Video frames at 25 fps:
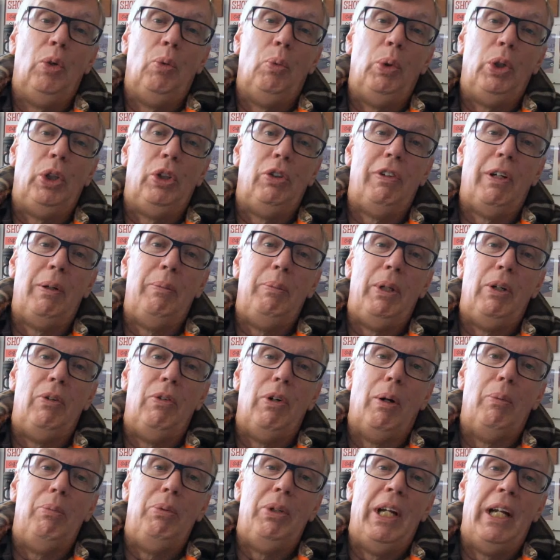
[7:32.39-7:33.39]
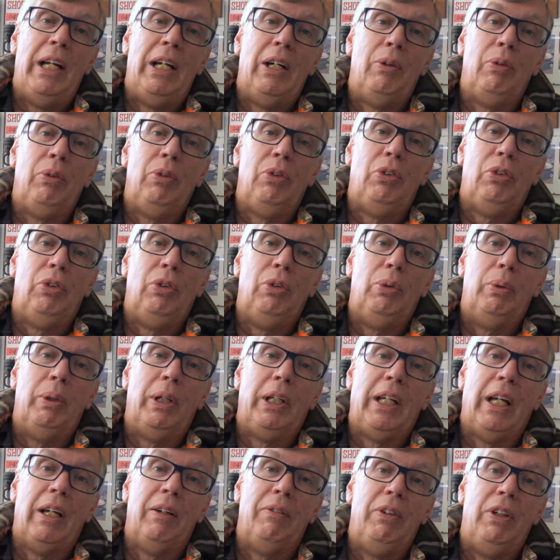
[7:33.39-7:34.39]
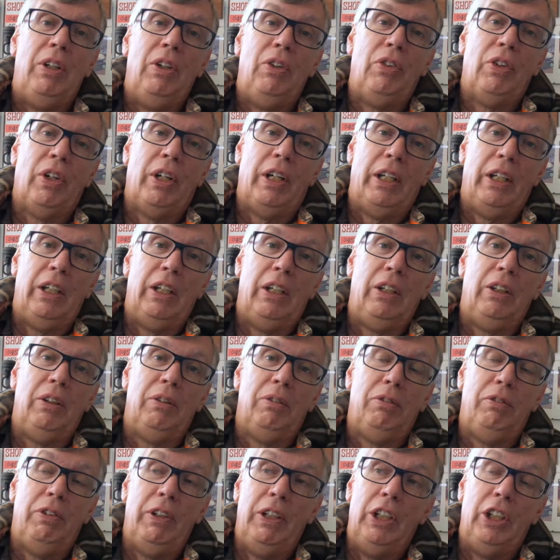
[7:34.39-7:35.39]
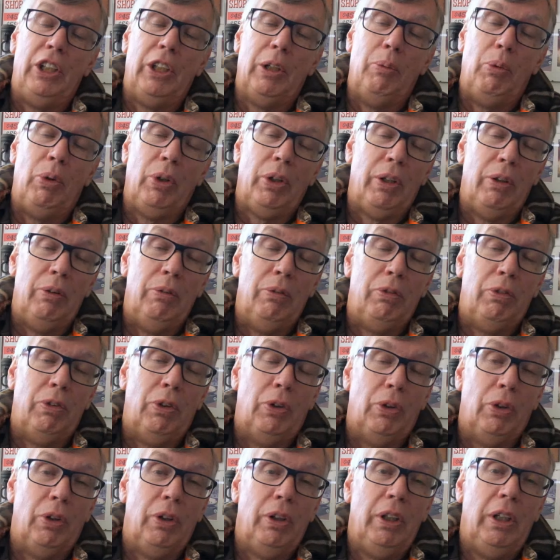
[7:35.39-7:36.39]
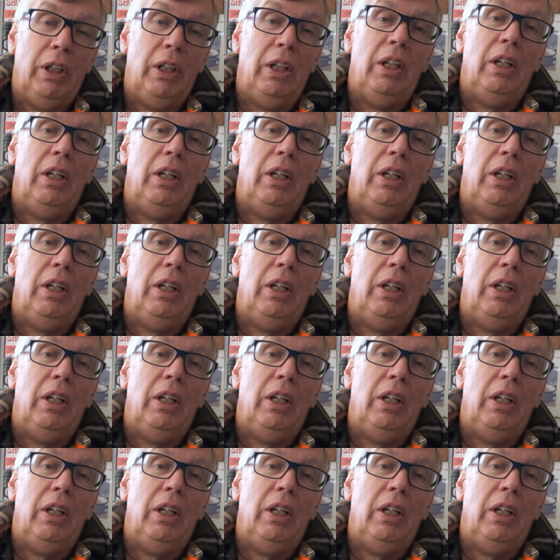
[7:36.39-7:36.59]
which will then be rubbed down to get the desired finish I'm looking for.